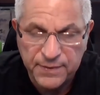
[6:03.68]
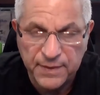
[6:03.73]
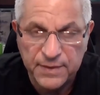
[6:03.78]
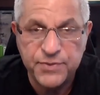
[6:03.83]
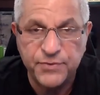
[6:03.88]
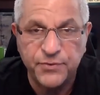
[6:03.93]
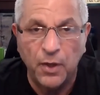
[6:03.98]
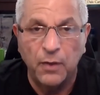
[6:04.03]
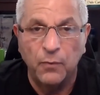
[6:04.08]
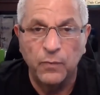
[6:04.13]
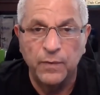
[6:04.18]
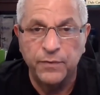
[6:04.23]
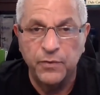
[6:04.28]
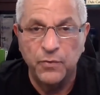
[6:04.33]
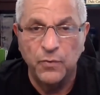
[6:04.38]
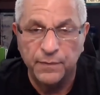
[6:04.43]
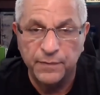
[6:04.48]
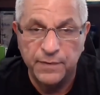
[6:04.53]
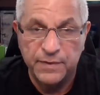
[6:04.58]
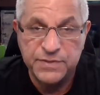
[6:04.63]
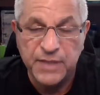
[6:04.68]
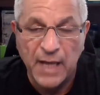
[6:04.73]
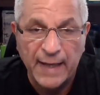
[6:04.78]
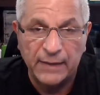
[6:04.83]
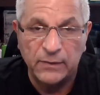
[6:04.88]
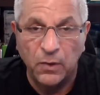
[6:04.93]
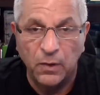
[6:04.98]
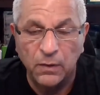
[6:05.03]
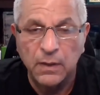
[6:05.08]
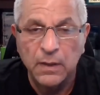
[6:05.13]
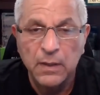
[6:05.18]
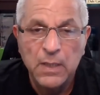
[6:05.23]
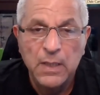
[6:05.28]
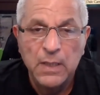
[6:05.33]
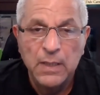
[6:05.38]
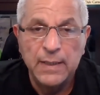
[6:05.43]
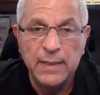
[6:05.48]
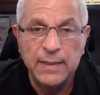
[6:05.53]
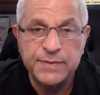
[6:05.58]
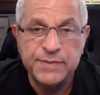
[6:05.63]
this thought with you on this dialogue,
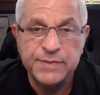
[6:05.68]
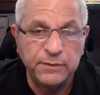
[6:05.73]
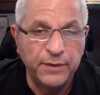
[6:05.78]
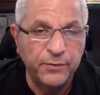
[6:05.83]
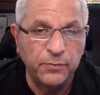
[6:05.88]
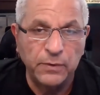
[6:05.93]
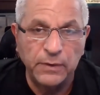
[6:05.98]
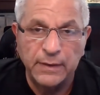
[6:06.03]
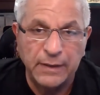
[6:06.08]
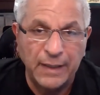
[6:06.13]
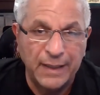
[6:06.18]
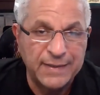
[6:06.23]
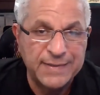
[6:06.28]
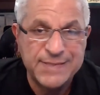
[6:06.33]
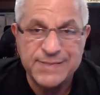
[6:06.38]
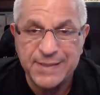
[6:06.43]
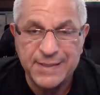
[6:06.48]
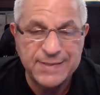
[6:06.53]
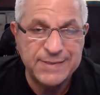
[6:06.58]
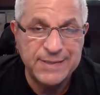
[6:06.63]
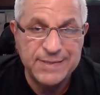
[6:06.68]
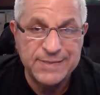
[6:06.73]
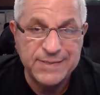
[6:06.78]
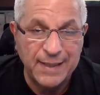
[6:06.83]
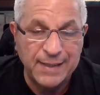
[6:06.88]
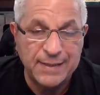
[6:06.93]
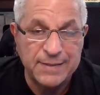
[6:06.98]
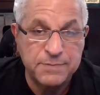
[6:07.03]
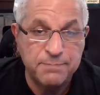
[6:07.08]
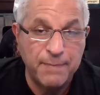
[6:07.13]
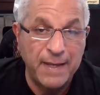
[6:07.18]
it's literally like 60 seconds,